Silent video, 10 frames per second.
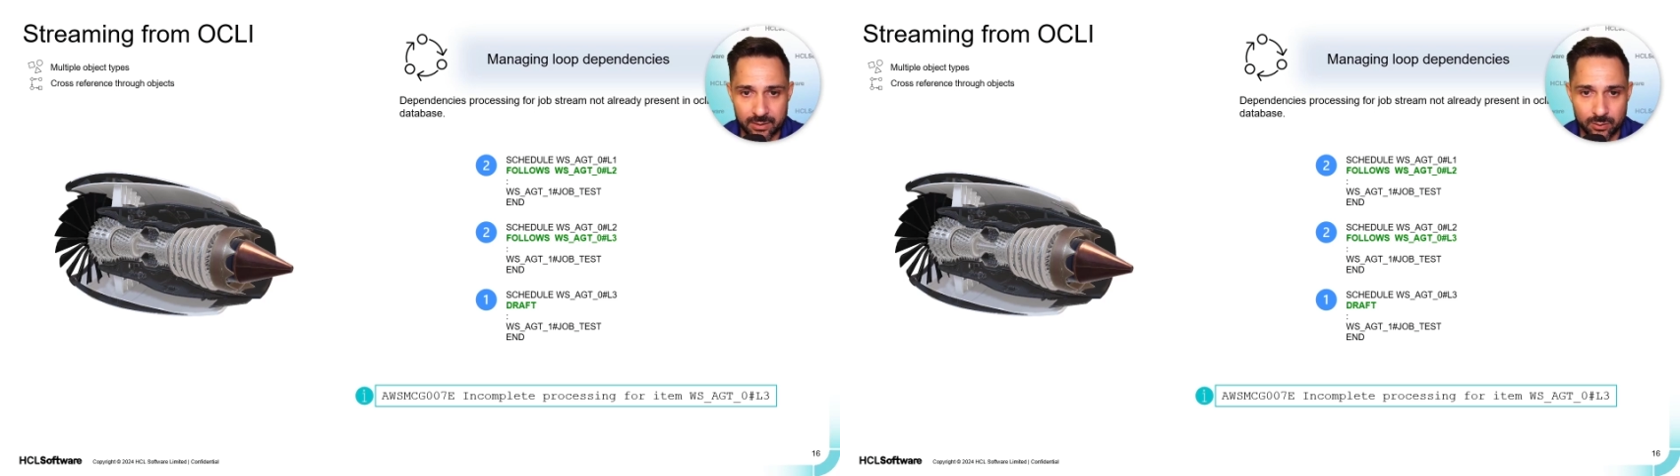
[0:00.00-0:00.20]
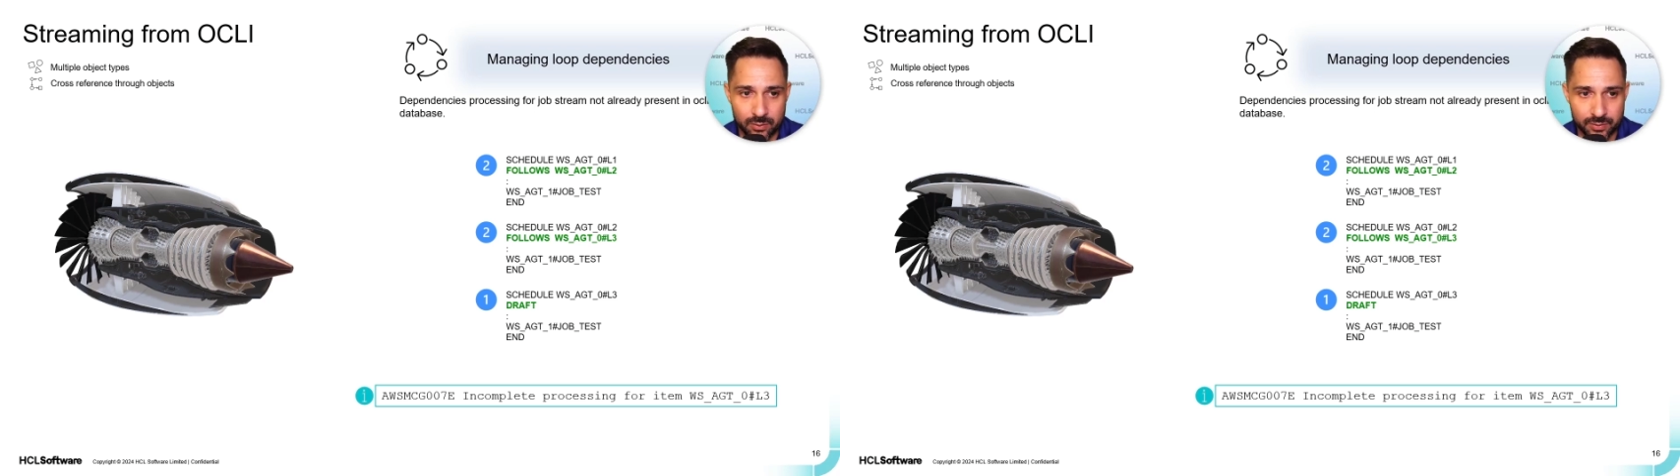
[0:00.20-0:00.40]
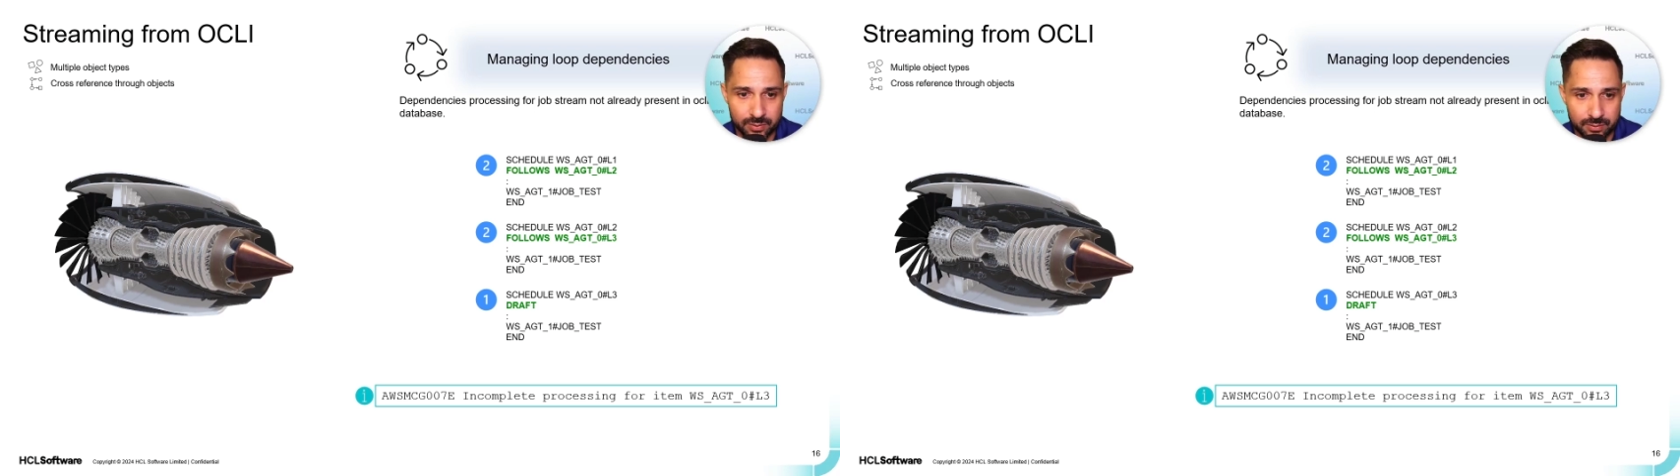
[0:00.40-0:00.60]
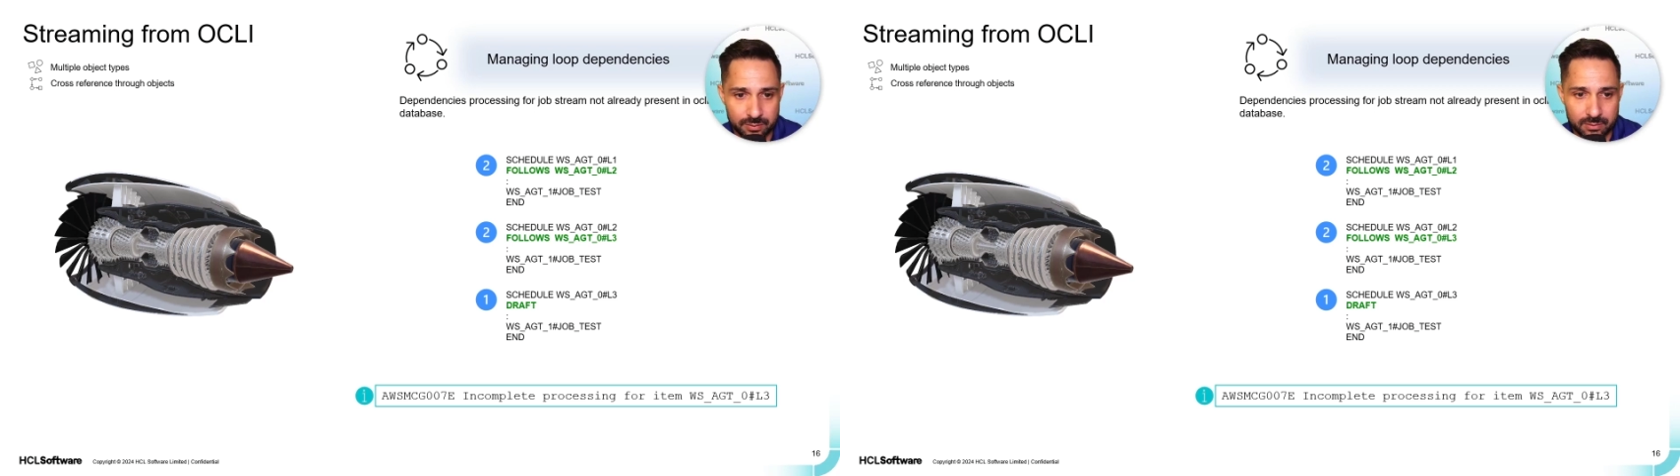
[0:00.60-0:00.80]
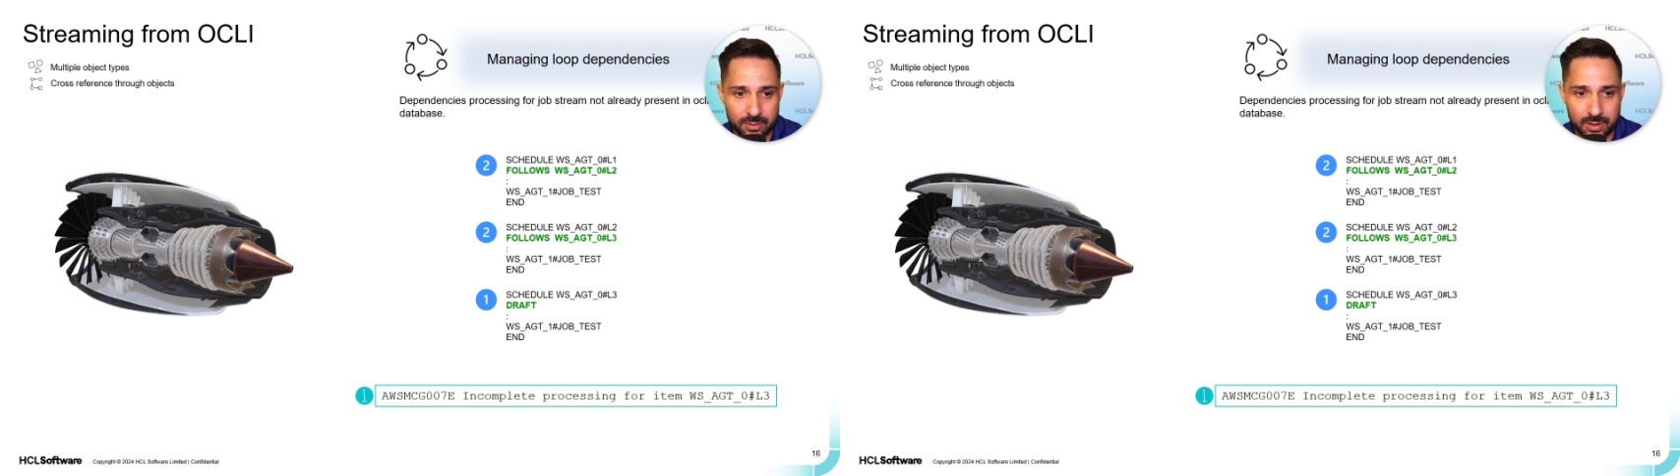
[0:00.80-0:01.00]
Those
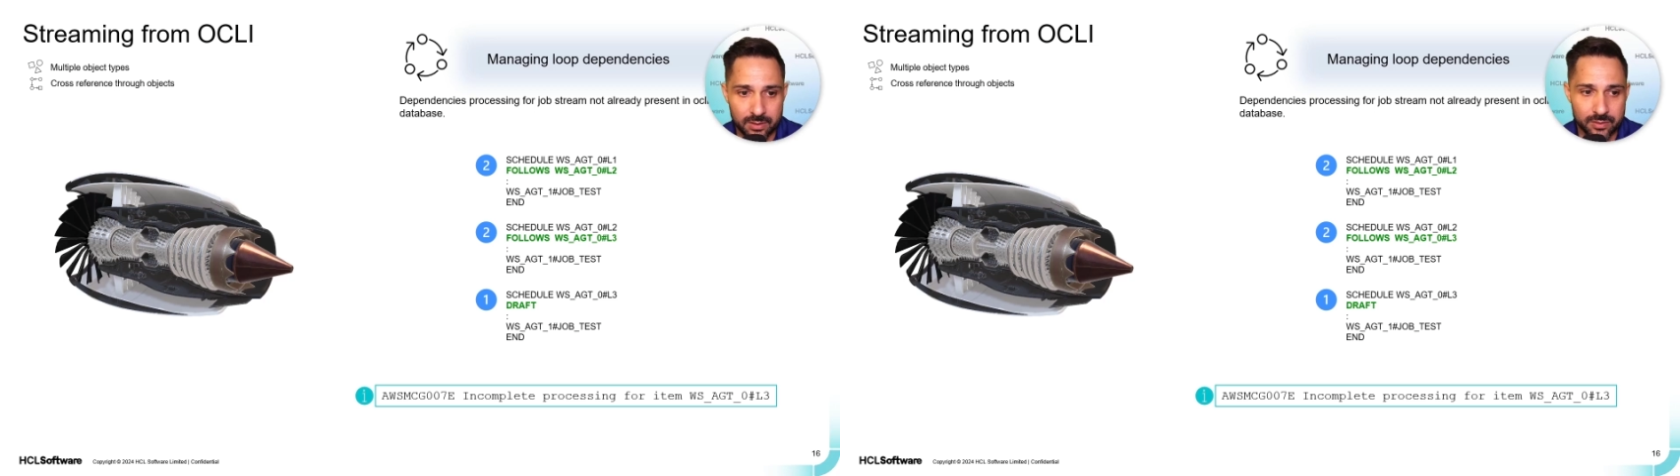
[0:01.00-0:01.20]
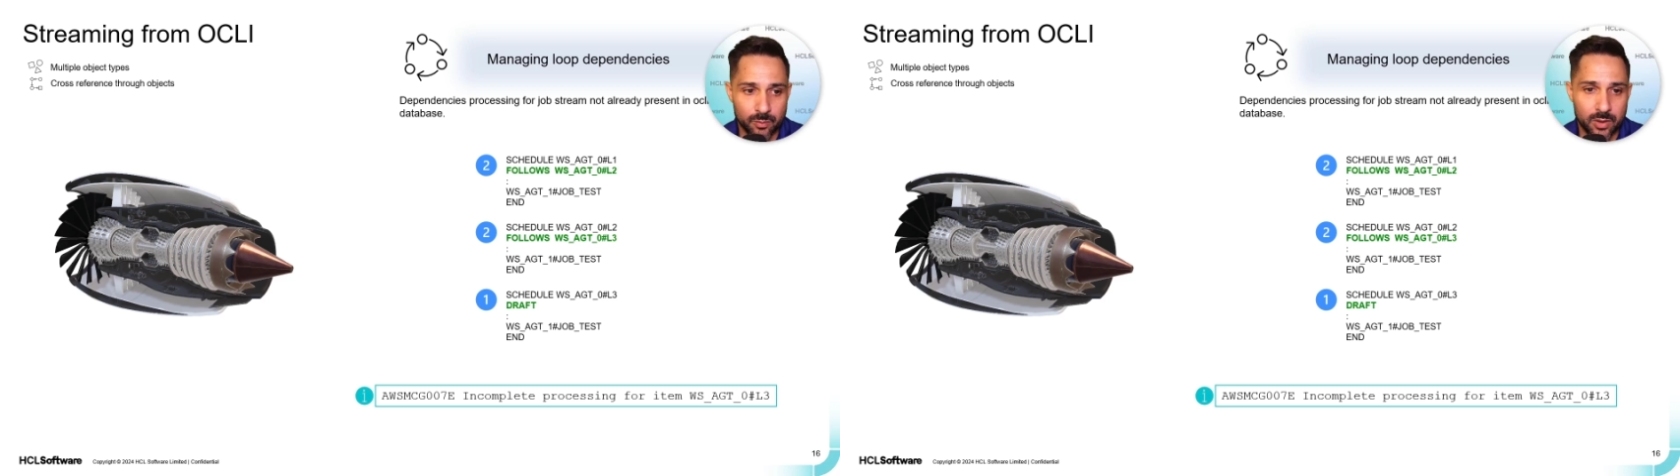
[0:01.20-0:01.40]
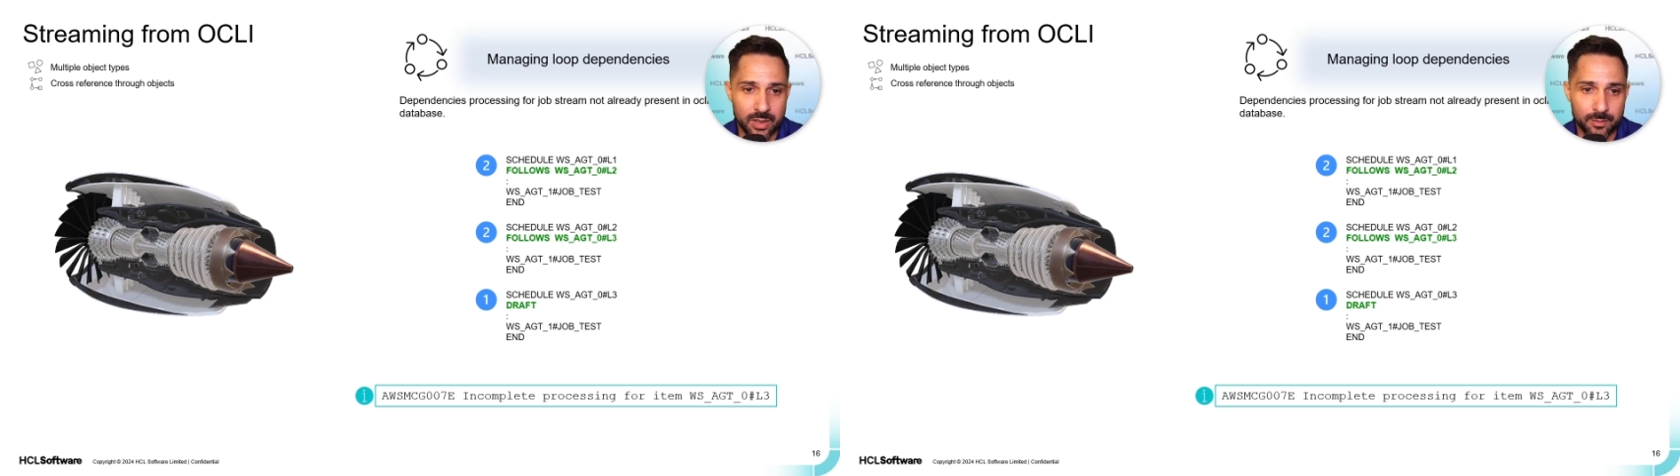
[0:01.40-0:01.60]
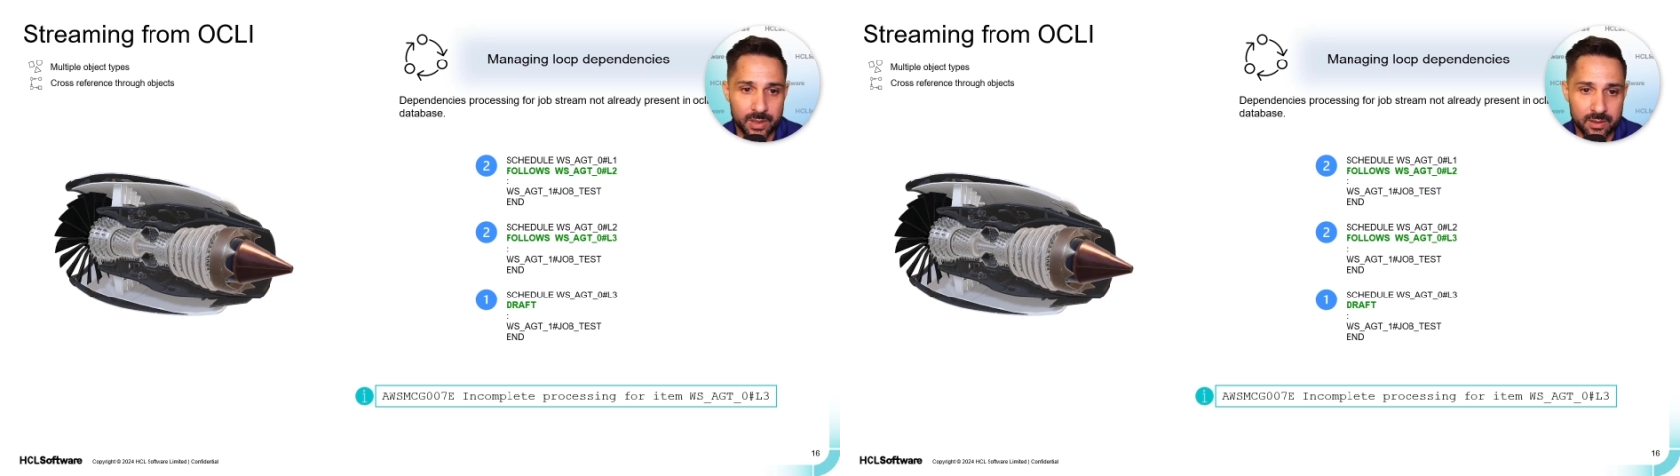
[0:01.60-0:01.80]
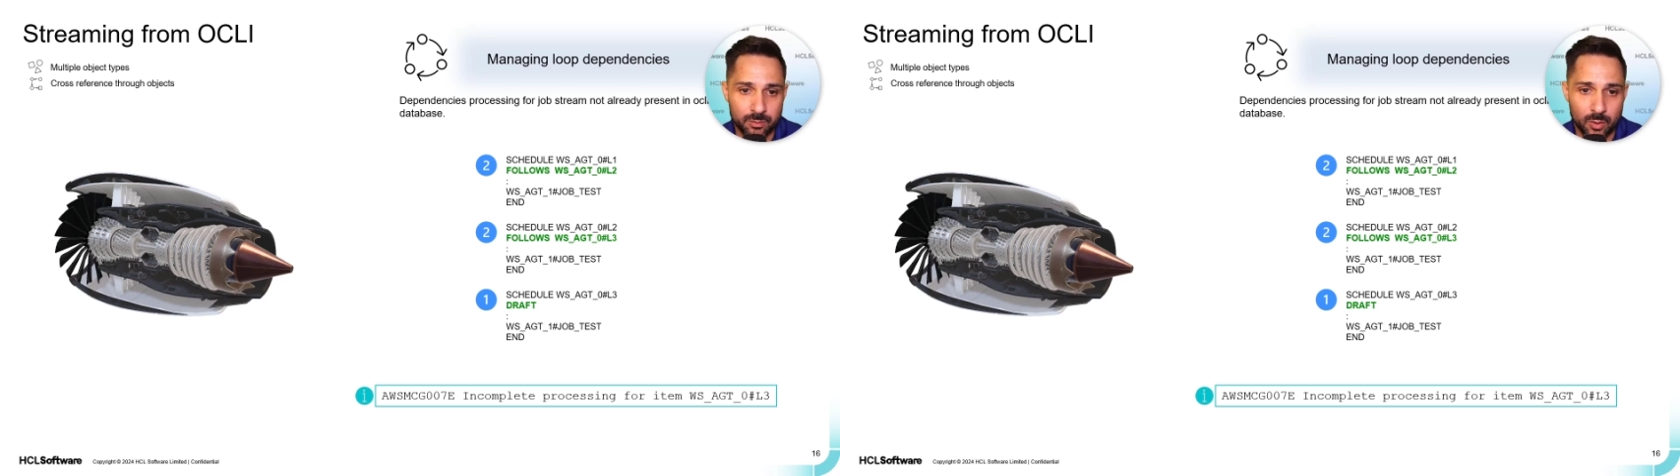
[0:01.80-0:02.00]
is a
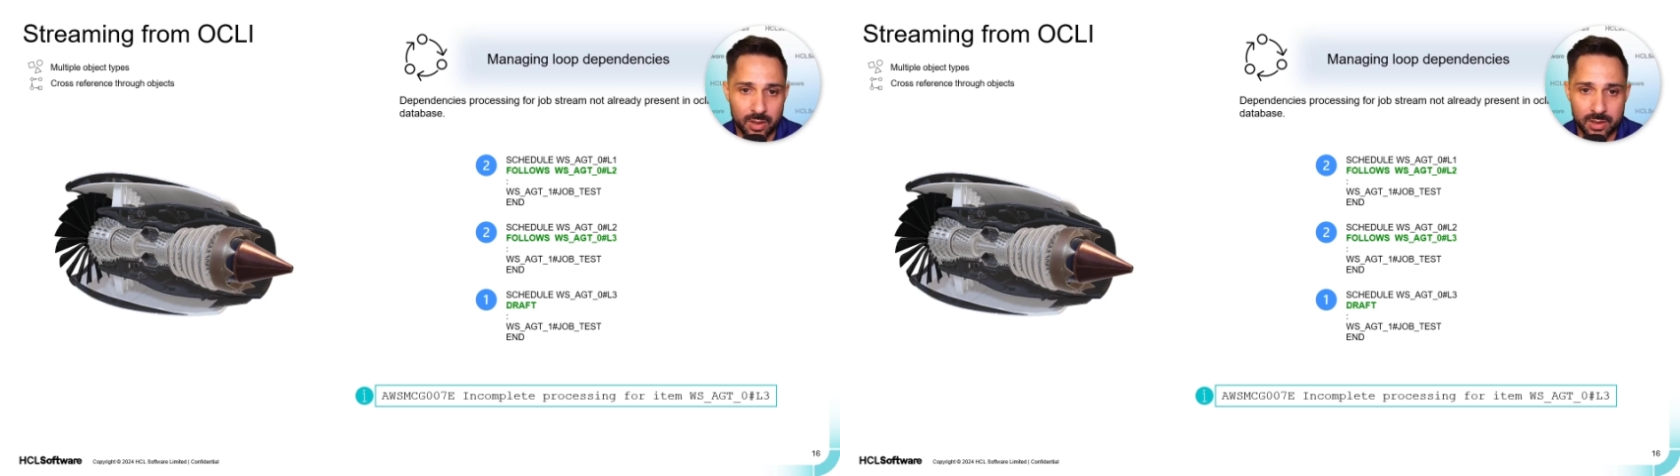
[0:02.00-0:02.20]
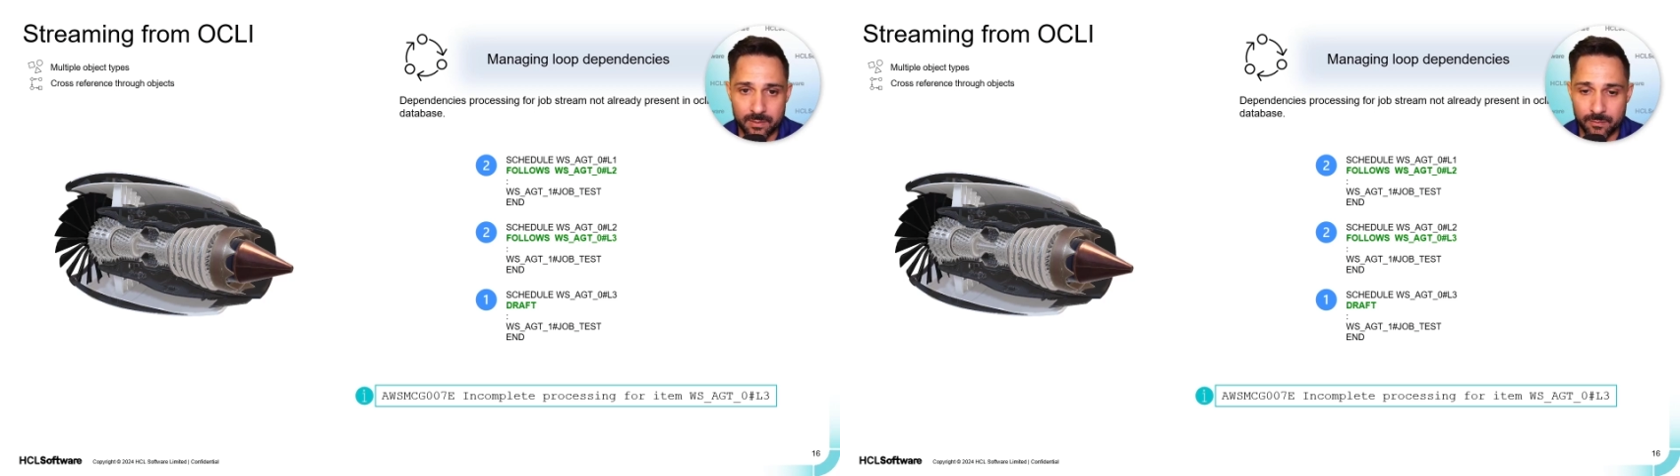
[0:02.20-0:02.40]
bit more